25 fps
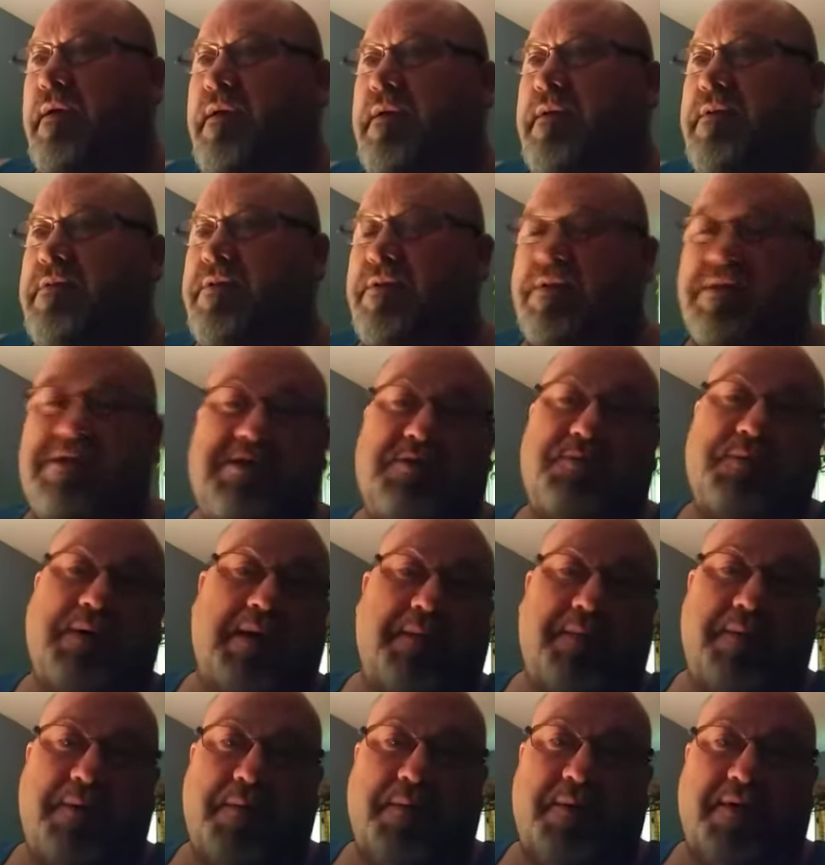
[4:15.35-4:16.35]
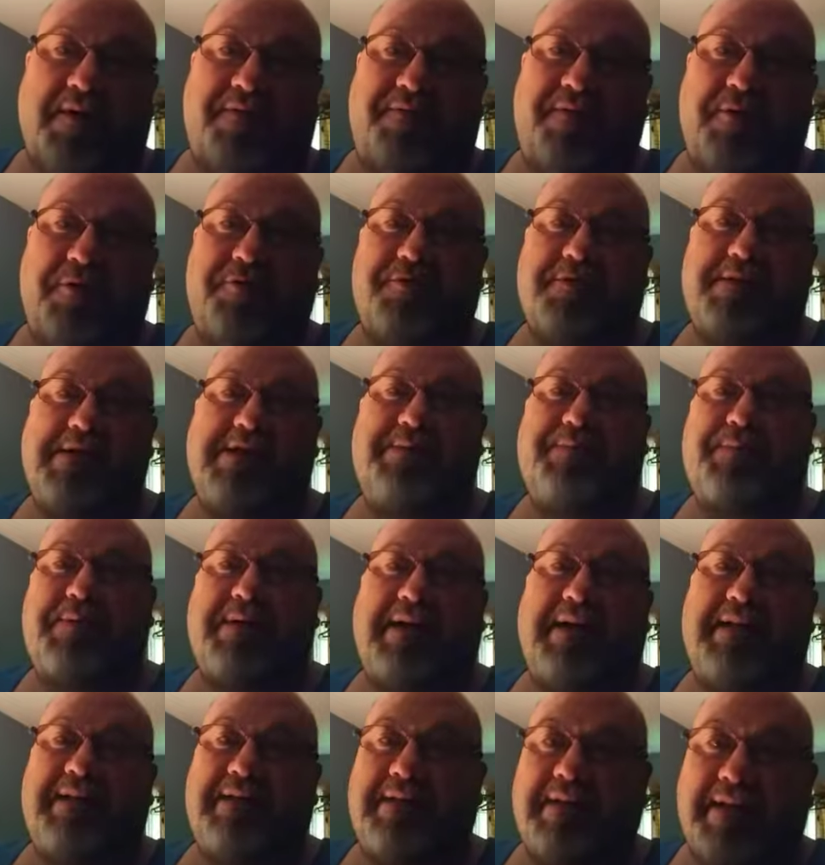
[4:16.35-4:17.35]
So this is why we want to feature this
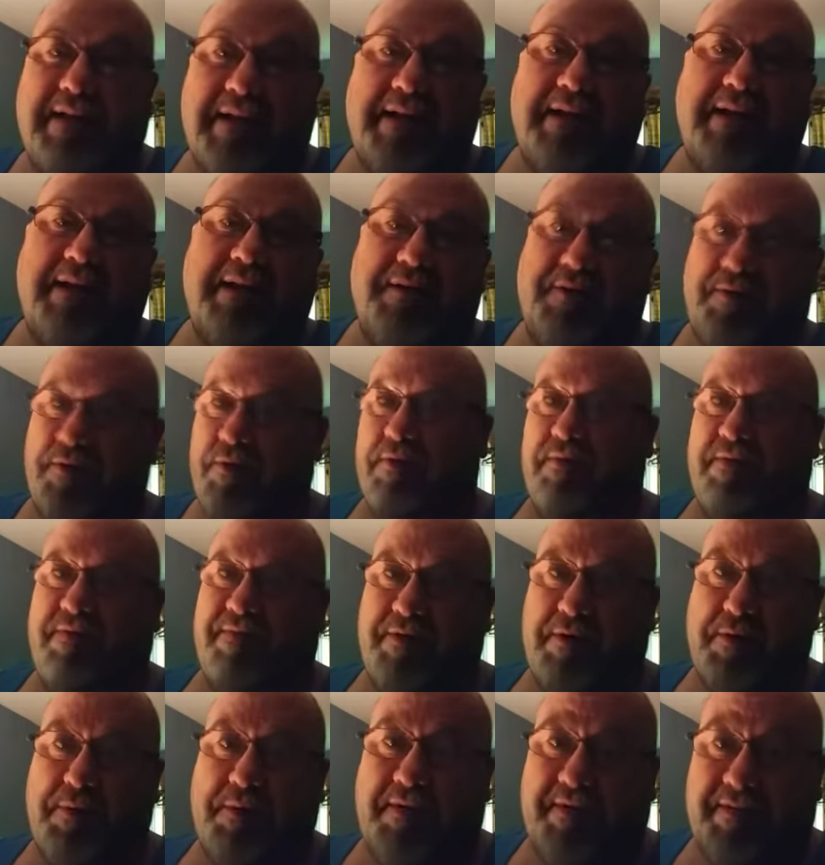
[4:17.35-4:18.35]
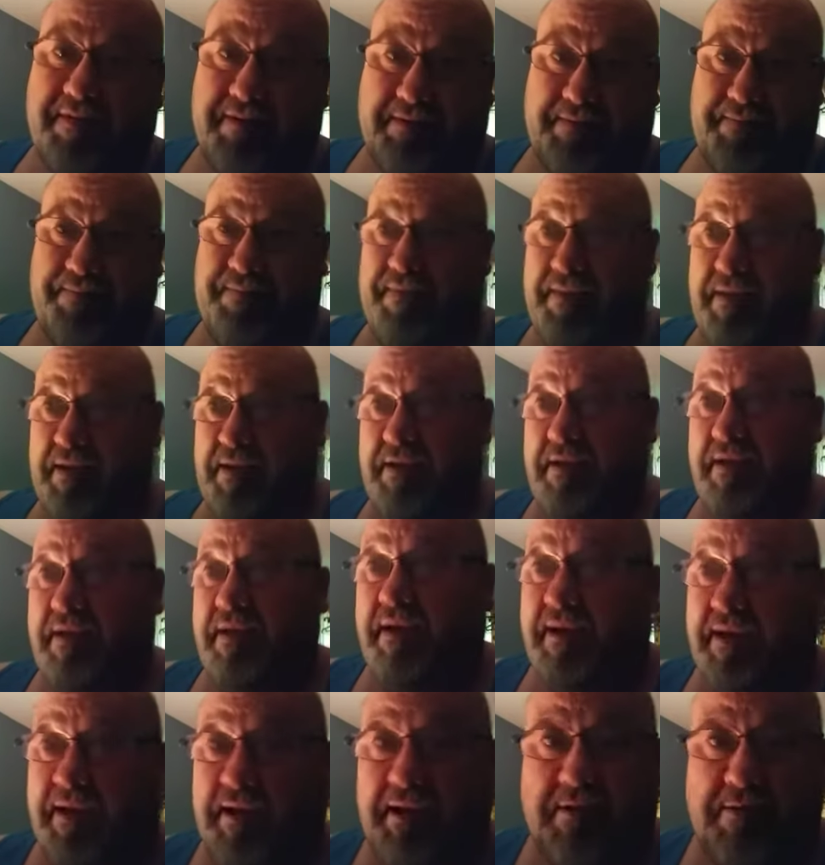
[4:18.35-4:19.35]
product today and do a review of it
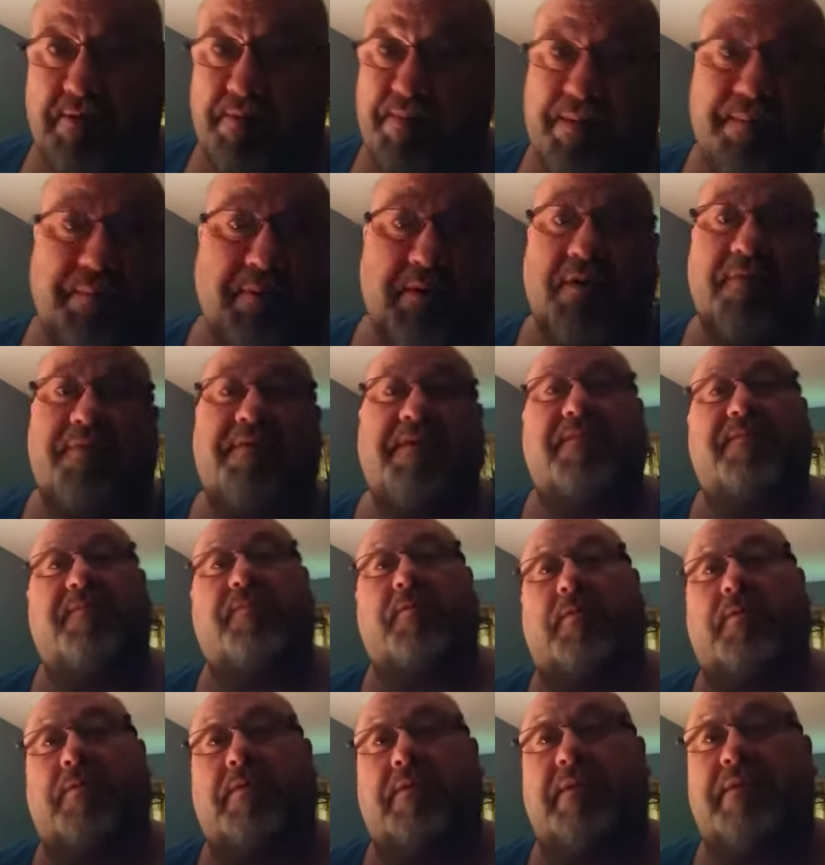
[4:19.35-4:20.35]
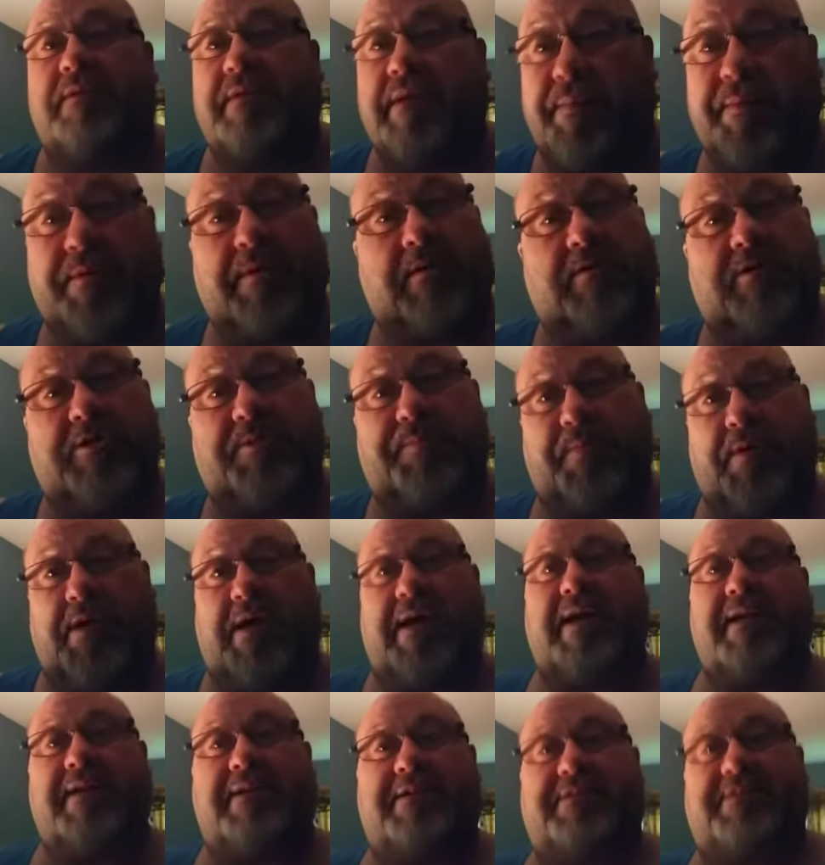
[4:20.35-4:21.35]
and it would be perfect for W. Earl's
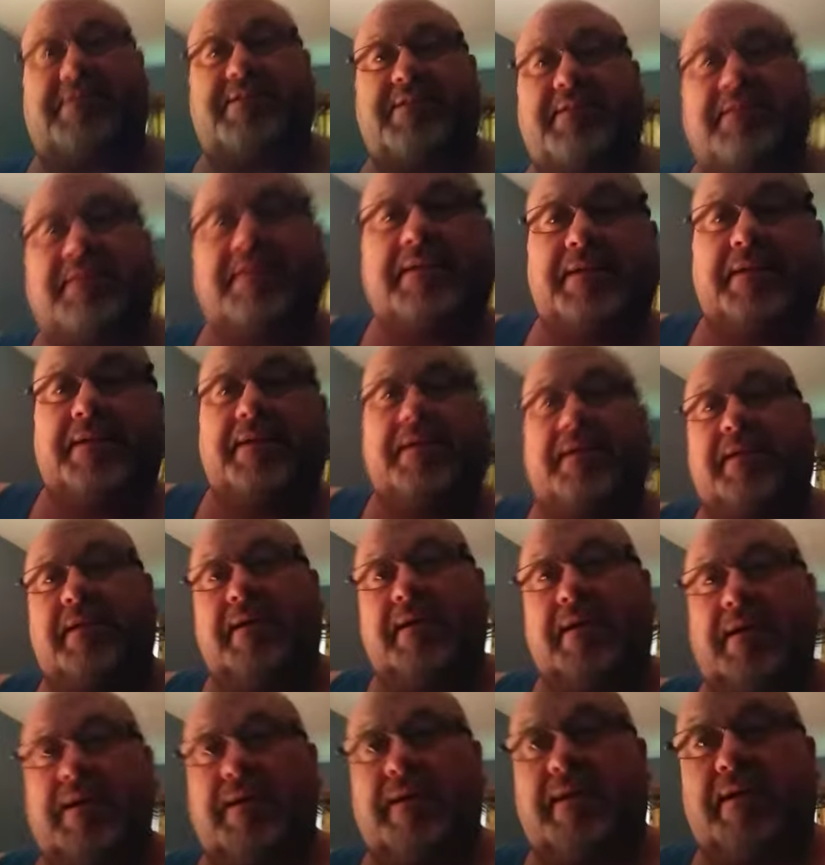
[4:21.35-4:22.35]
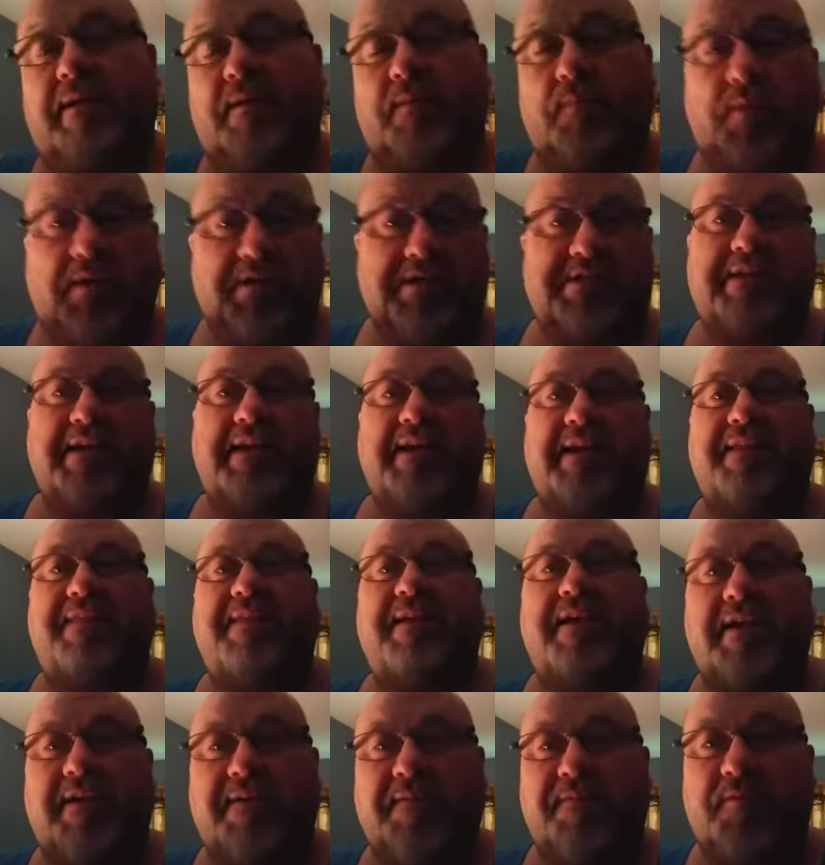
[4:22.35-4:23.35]
products. And once again, I
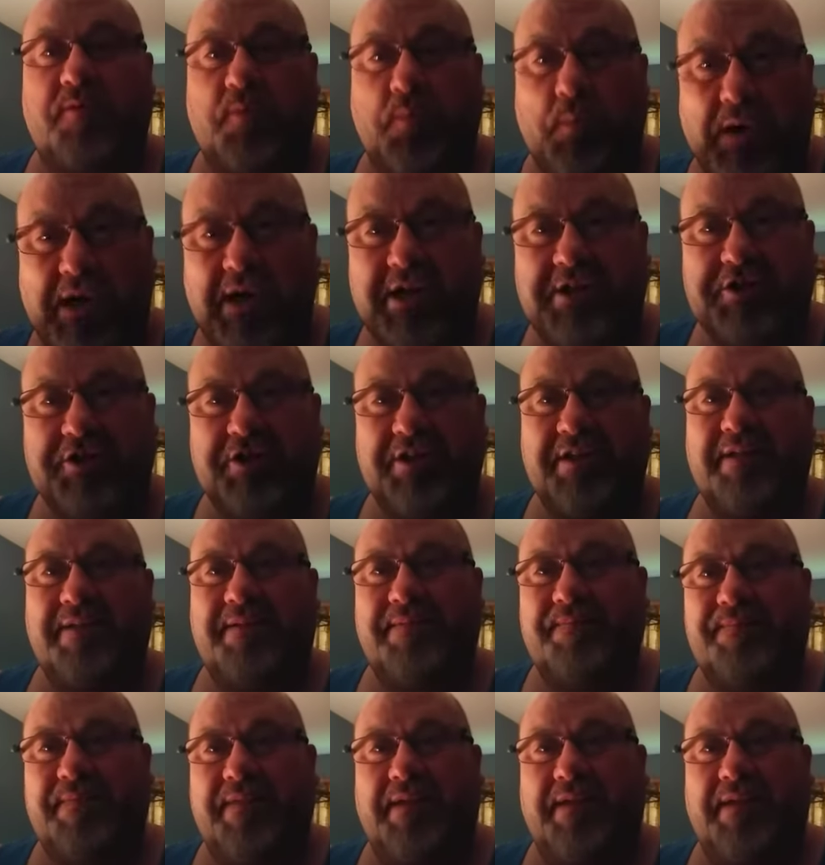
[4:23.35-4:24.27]
thank you for watching.